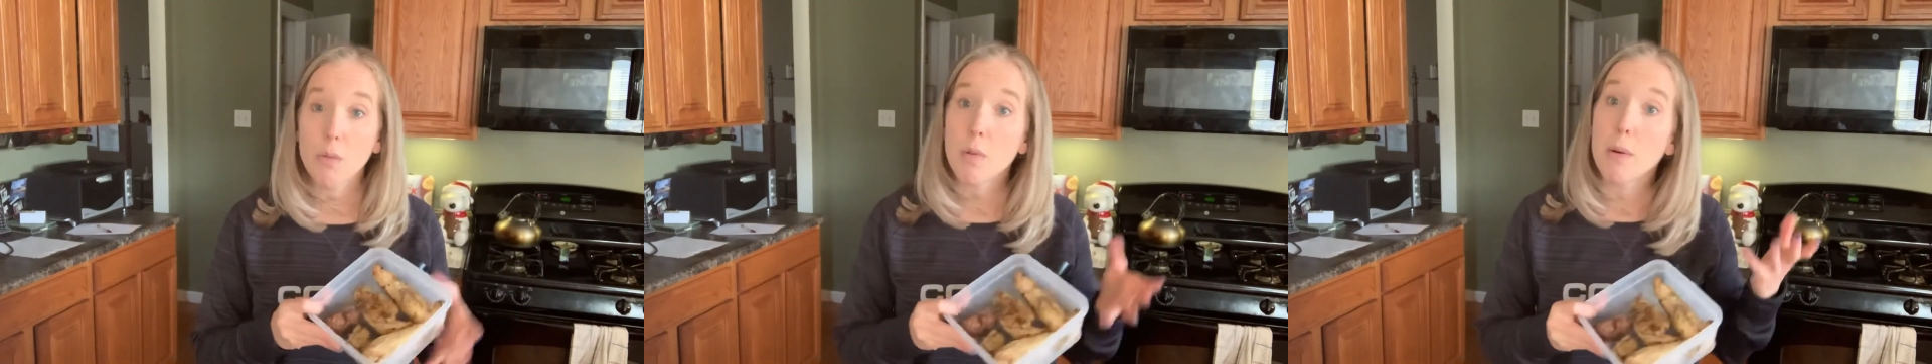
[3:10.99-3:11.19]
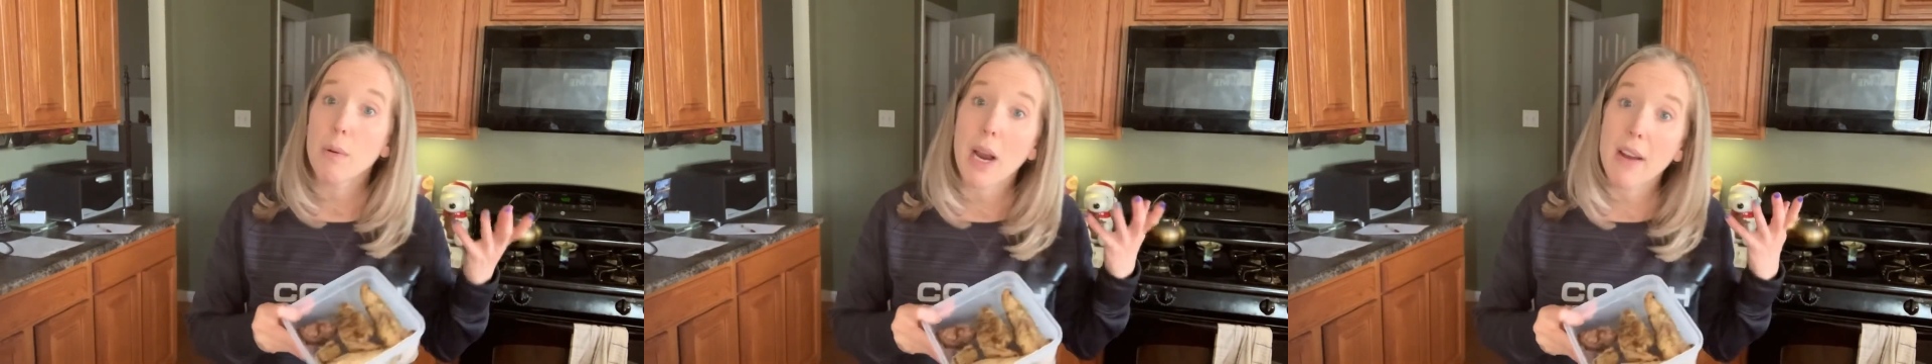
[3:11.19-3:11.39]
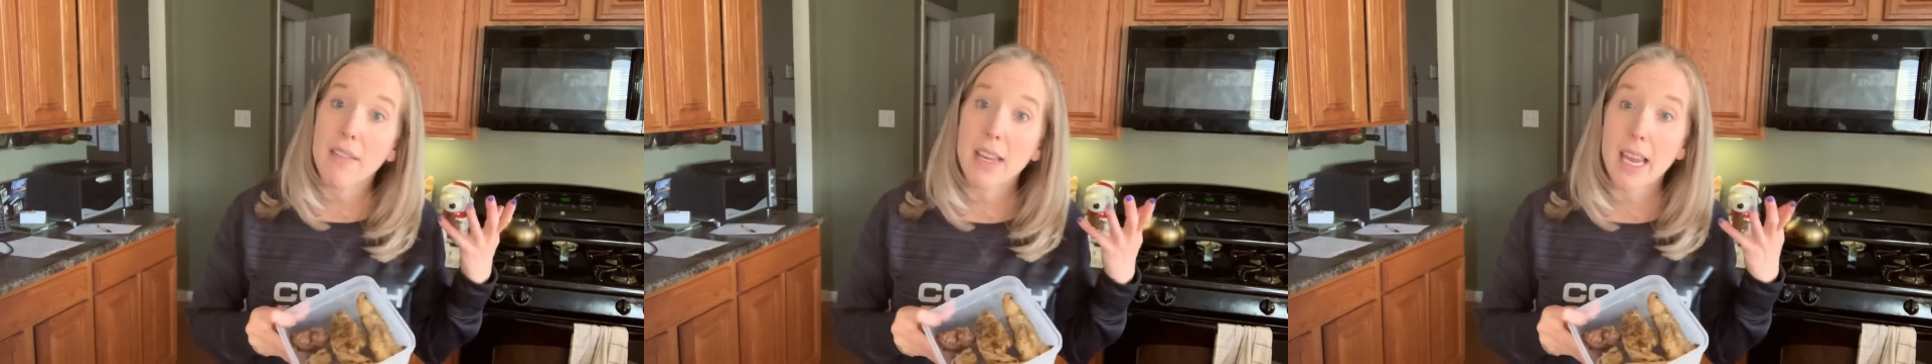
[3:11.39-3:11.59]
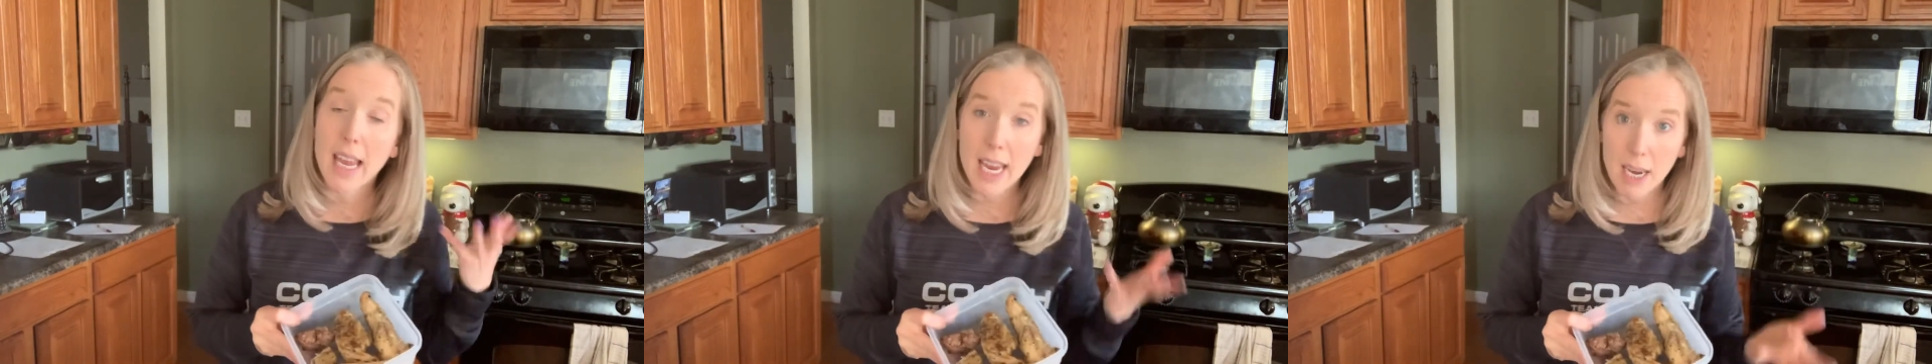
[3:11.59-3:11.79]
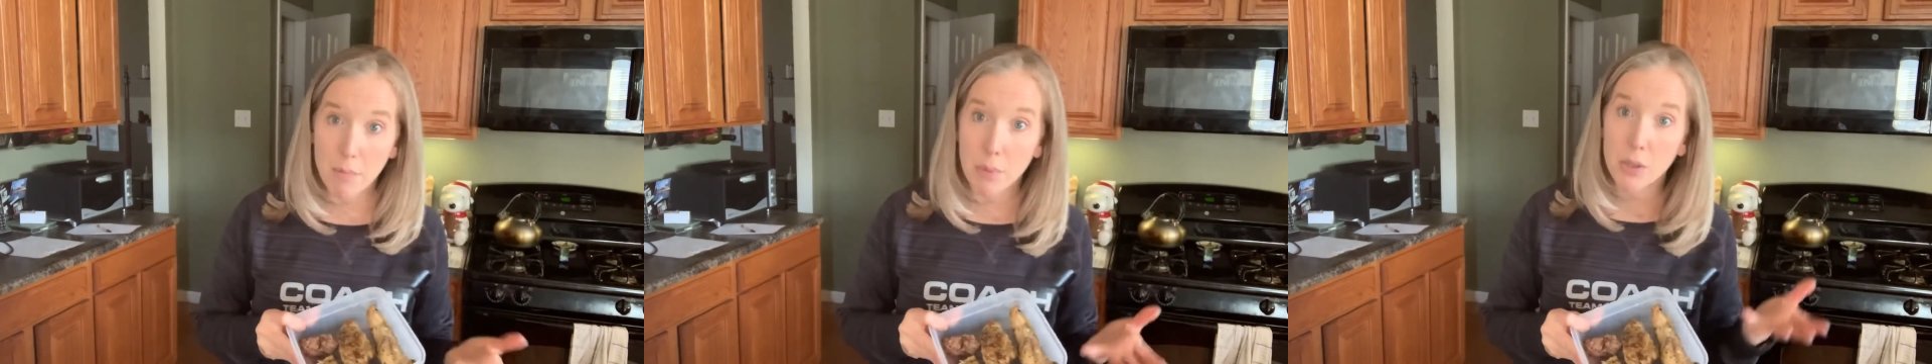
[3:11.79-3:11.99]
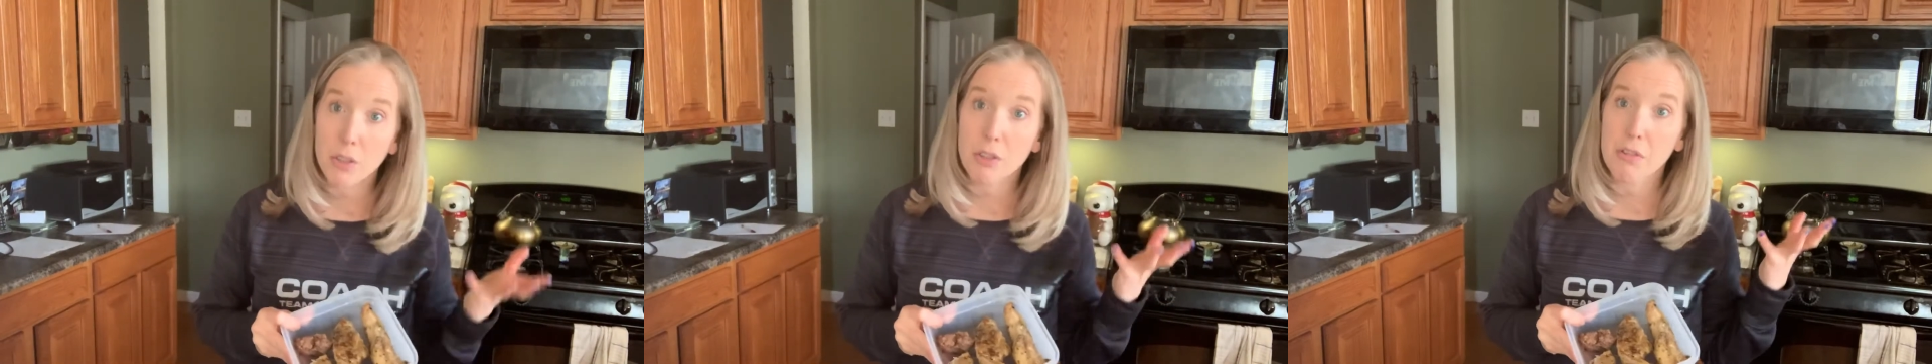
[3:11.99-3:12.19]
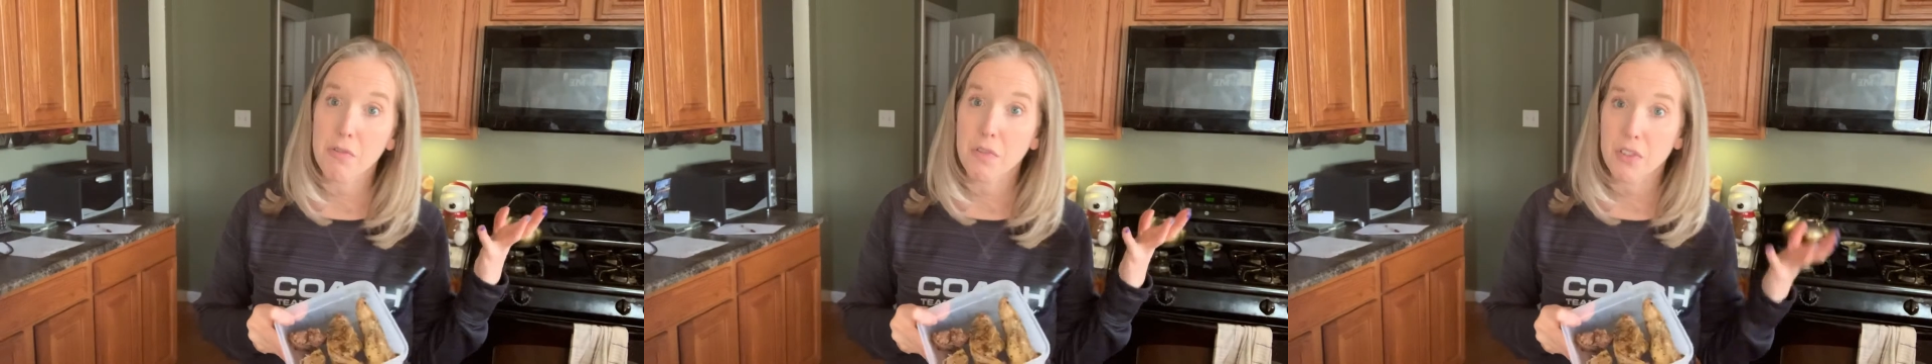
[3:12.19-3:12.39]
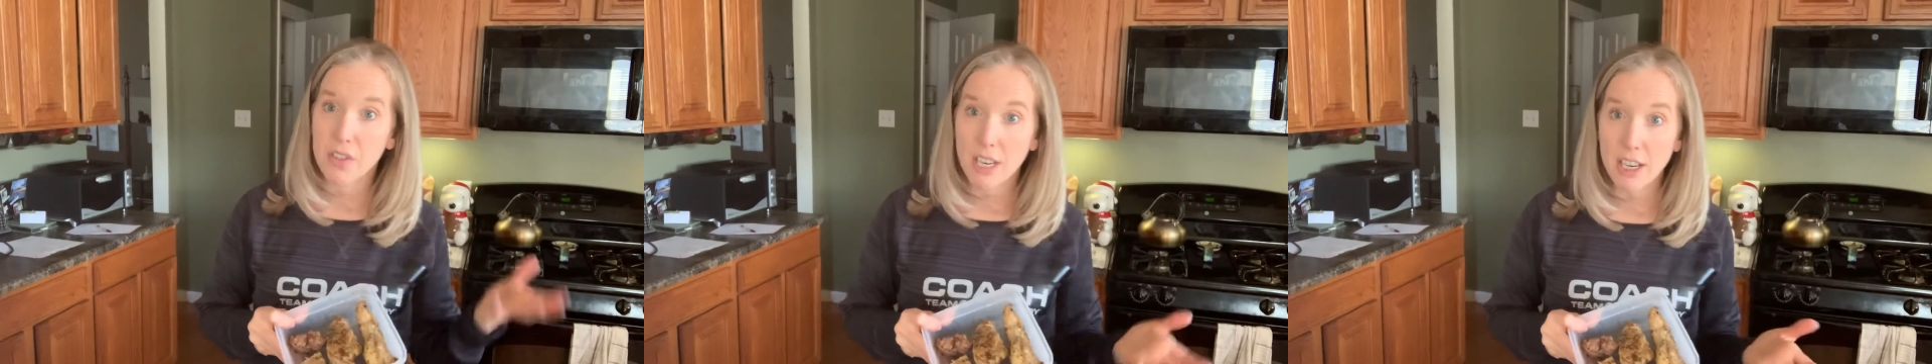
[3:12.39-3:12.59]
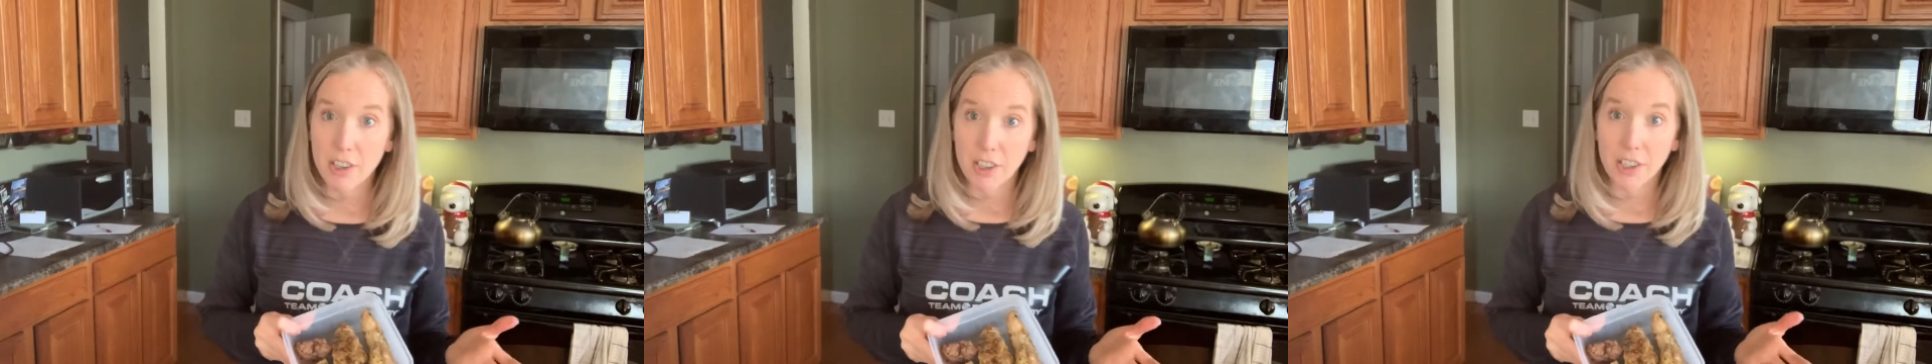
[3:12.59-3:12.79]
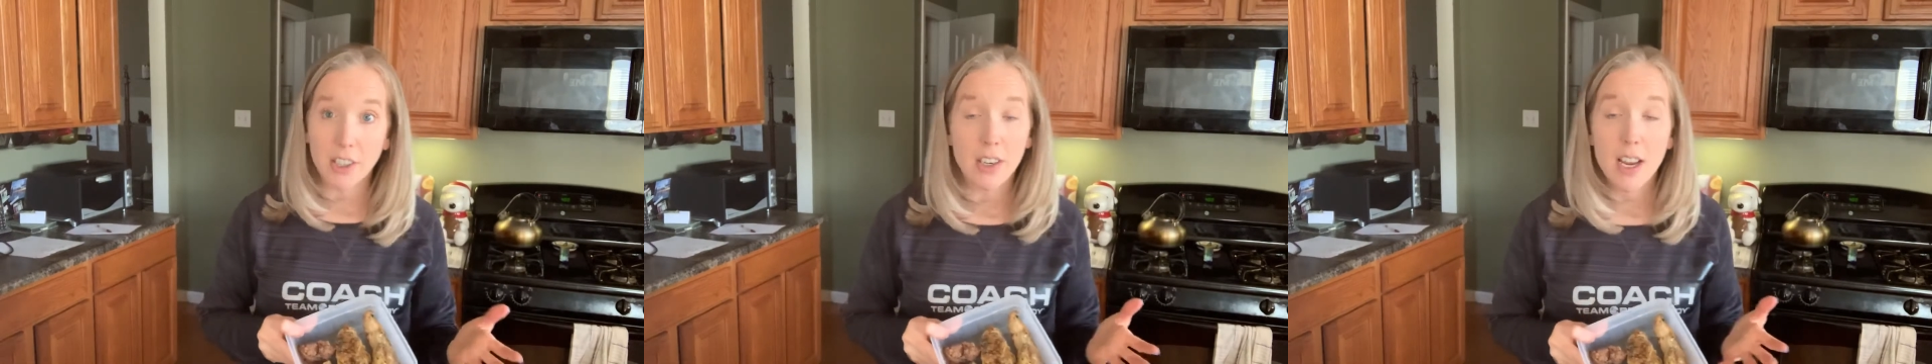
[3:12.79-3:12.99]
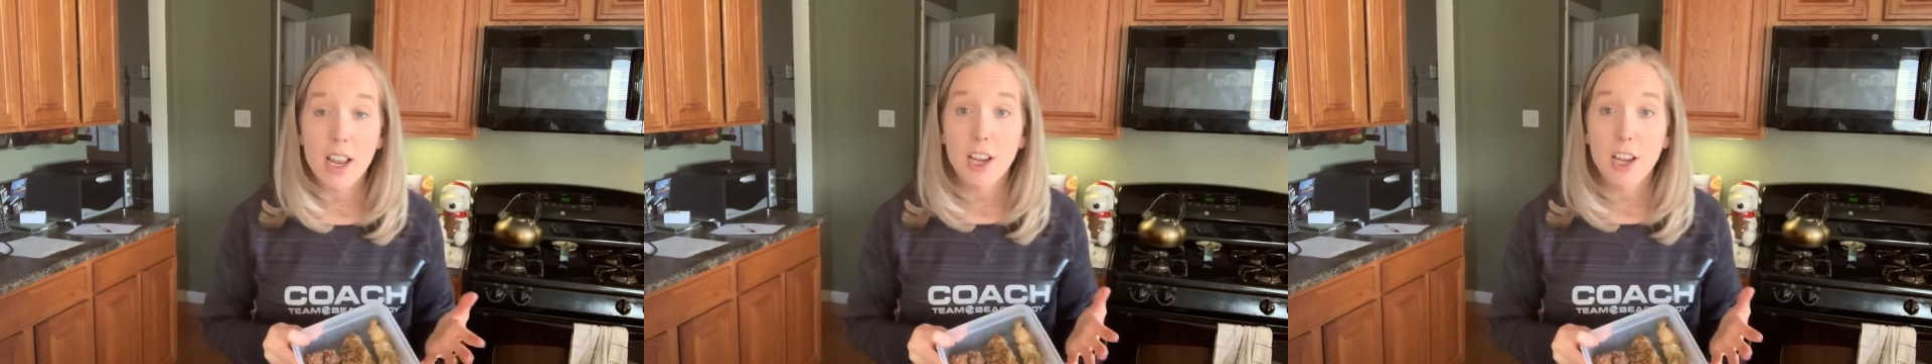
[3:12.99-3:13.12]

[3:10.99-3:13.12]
We were having hamburgers for dinner.